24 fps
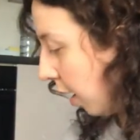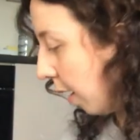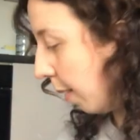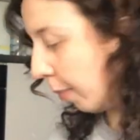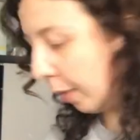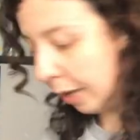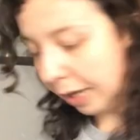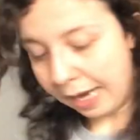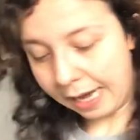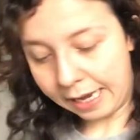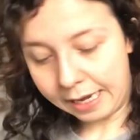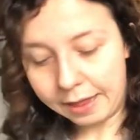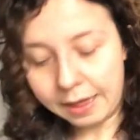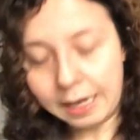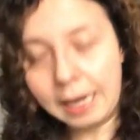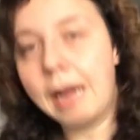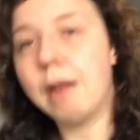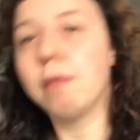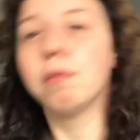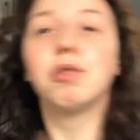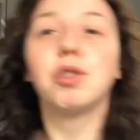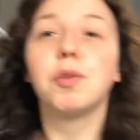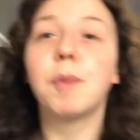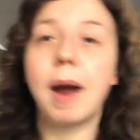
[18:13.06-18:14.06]
but like the
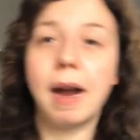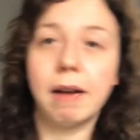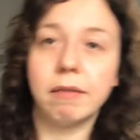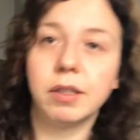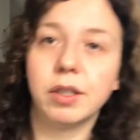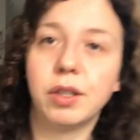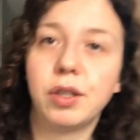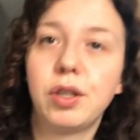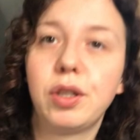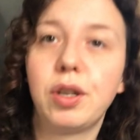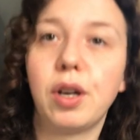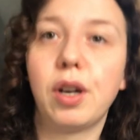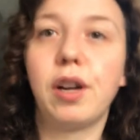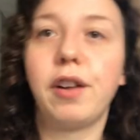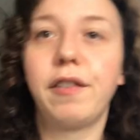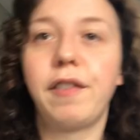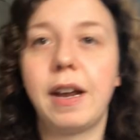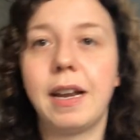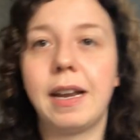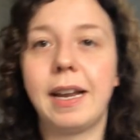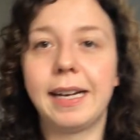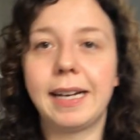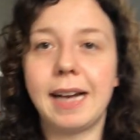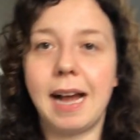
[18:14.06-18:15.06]
loungewear and stuff.
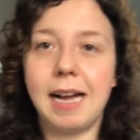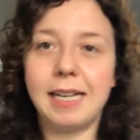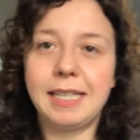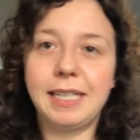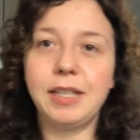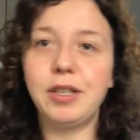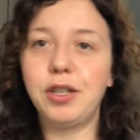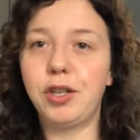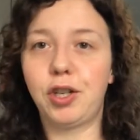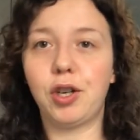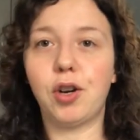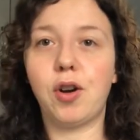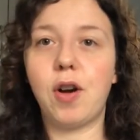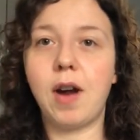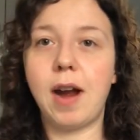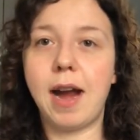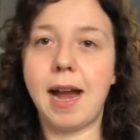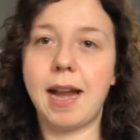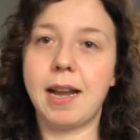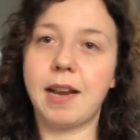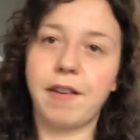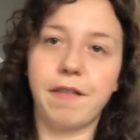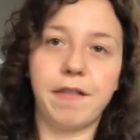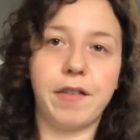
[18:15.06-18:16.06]
And like, I didn't shop
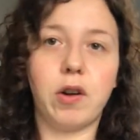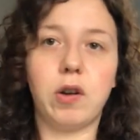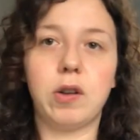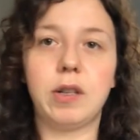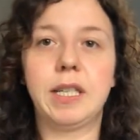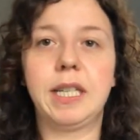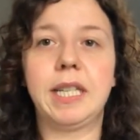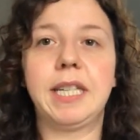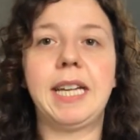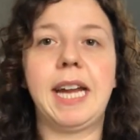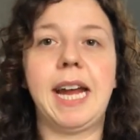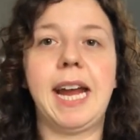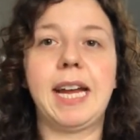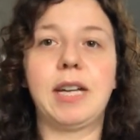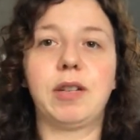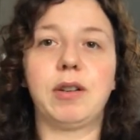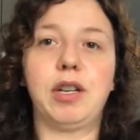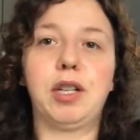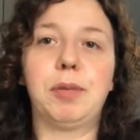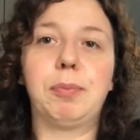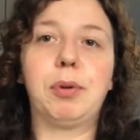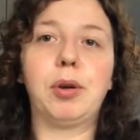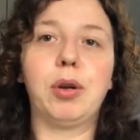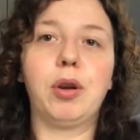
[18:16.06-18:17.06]
any of it on today, so
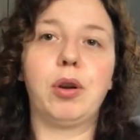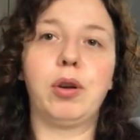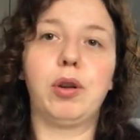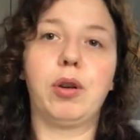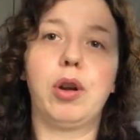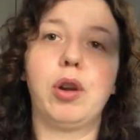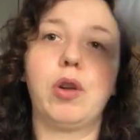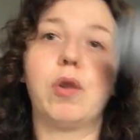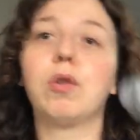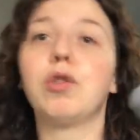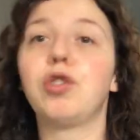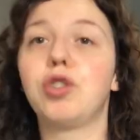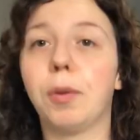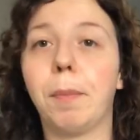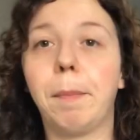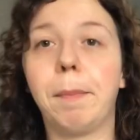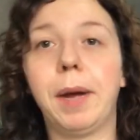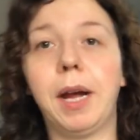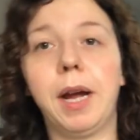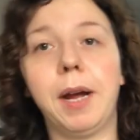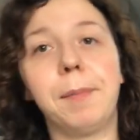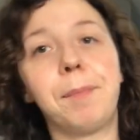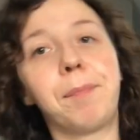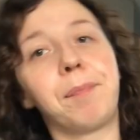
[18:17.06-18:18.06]
I just put on an old
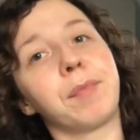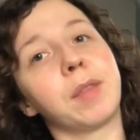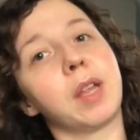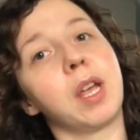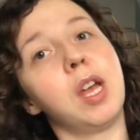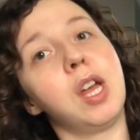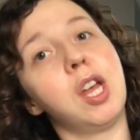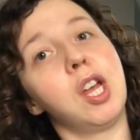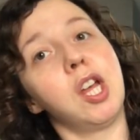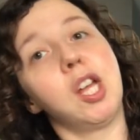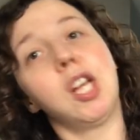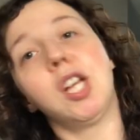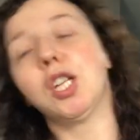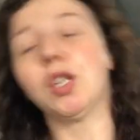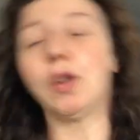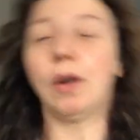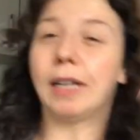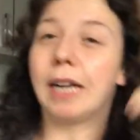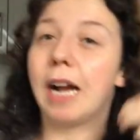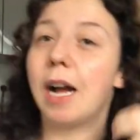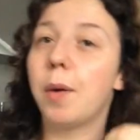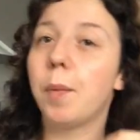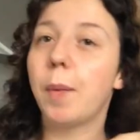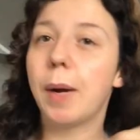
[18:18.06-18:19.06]
jumper, so I
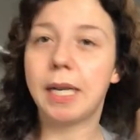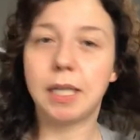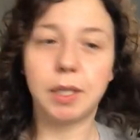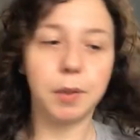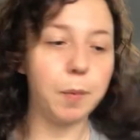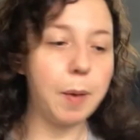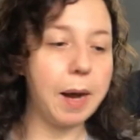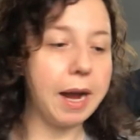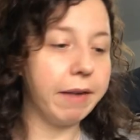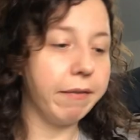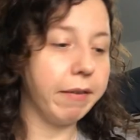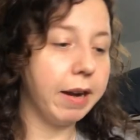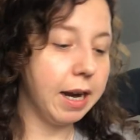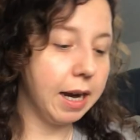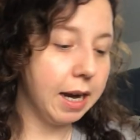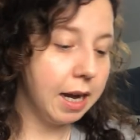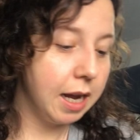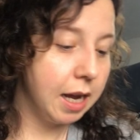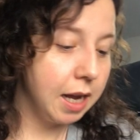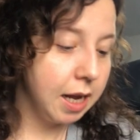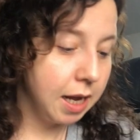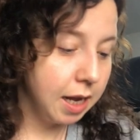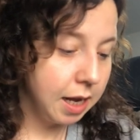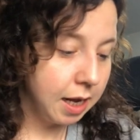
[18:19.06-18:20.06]
can't wait to wear it.
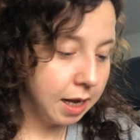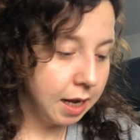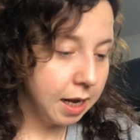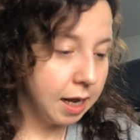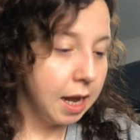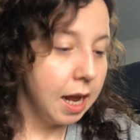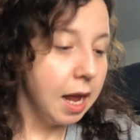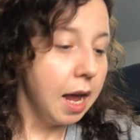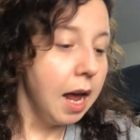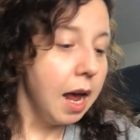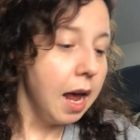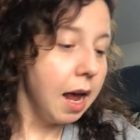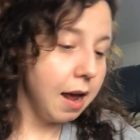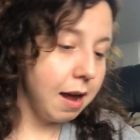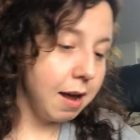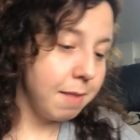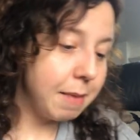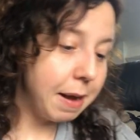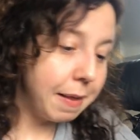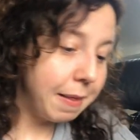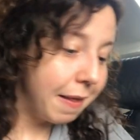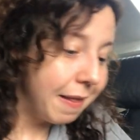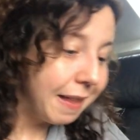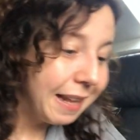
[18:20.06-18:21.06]

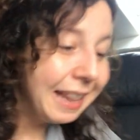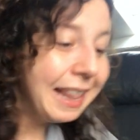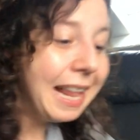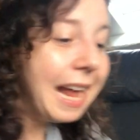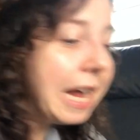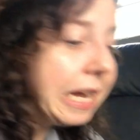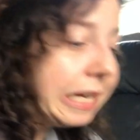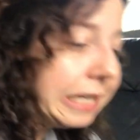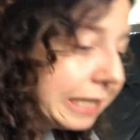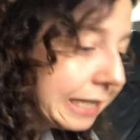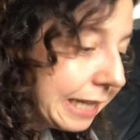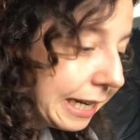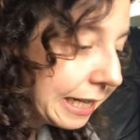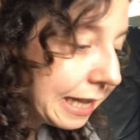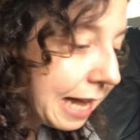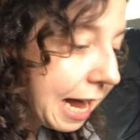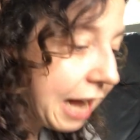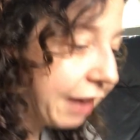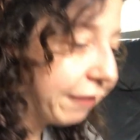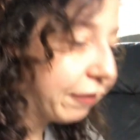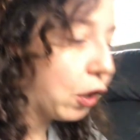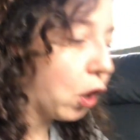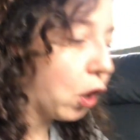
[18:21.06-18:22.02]
And then the last thing that I've